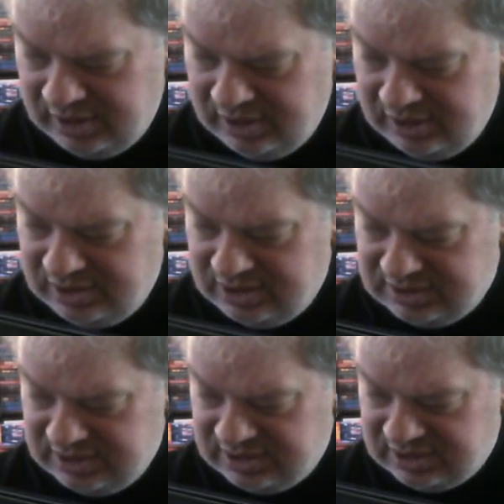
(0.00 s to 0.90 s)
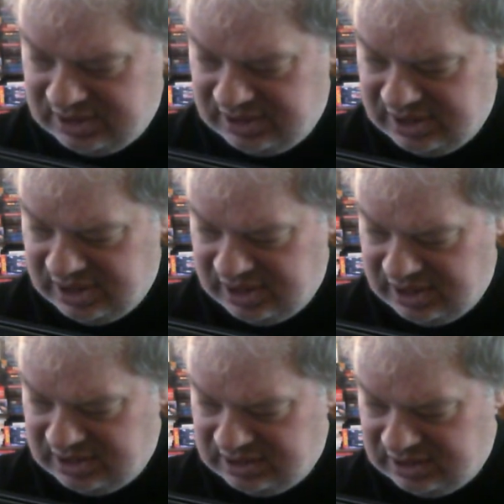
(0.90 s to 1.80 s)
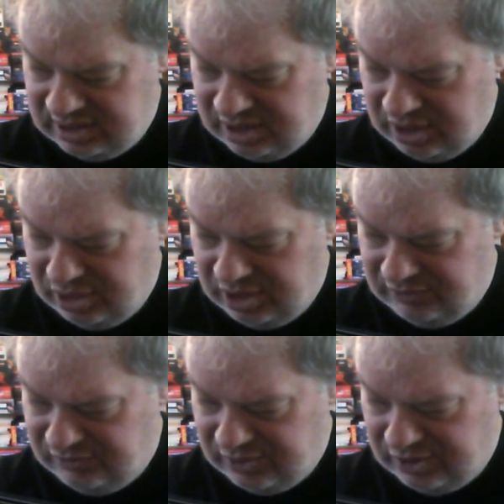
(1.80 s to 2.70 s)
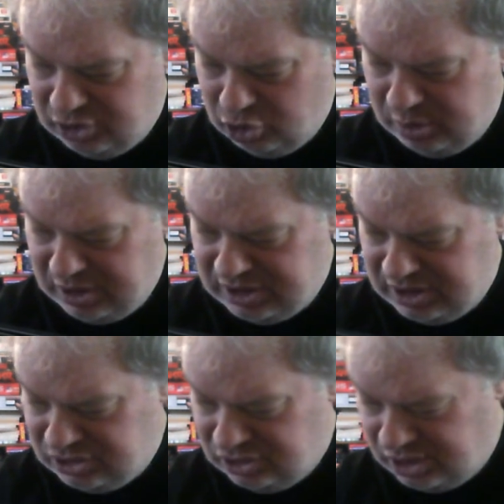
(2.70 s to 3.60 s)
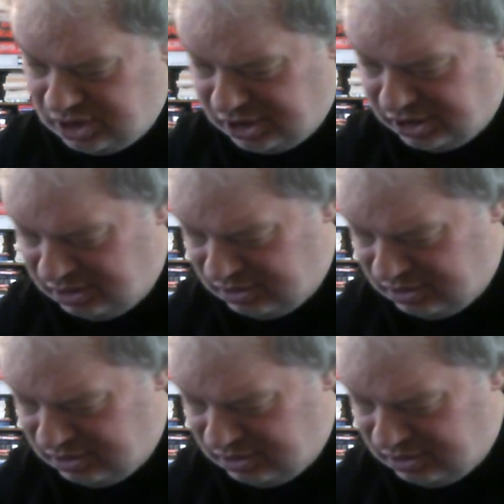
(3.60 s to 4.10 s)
This disc contains coding for Dolby Digital Audio in